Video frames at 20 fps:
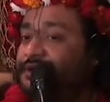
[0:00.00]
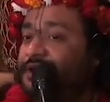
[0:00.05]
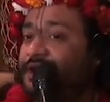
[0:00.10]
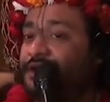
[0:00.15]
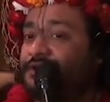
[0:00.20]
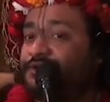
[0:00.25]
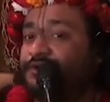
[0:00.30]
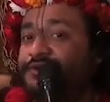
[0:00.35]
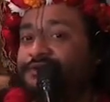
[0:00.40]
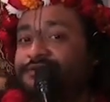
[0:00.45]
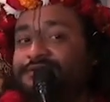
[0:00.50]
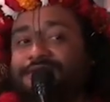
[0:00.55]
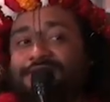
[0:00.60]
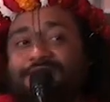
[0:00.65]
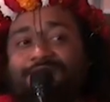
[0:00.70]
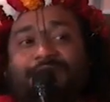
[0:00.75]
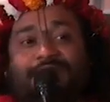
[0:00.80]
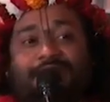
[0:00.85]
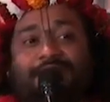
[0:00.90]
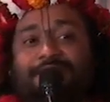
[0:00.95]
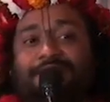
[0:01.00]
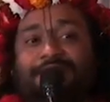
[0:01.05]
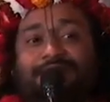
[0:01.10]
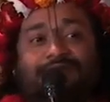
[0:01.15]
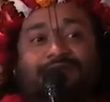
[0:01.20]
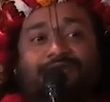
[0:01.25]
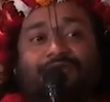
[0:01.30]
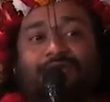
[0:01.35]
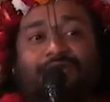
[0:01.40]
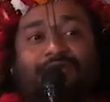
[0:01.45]
Otherwise, this
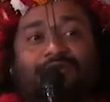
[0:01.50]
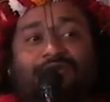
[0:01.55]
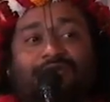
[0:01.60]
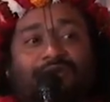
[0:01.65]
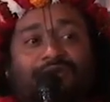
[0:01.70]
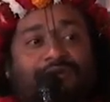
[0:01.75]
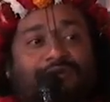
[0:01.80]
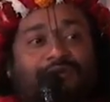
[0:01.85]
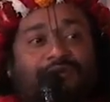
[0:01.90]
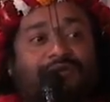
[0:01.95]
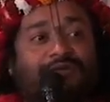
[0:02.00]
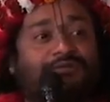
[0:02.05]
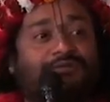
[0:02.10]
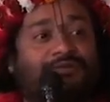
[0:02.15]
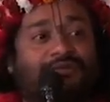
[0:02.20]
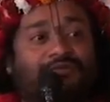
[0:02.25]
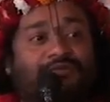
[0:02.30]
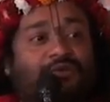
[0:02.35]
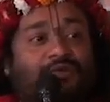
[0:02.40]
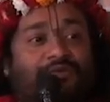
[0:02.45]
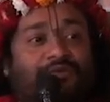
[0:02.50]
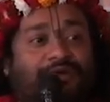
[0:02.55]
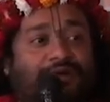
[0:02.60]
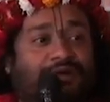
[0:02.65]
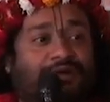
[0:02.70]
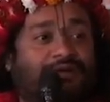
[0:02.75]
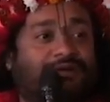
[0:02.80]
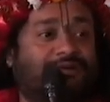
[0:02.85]
meditation will not fulfill.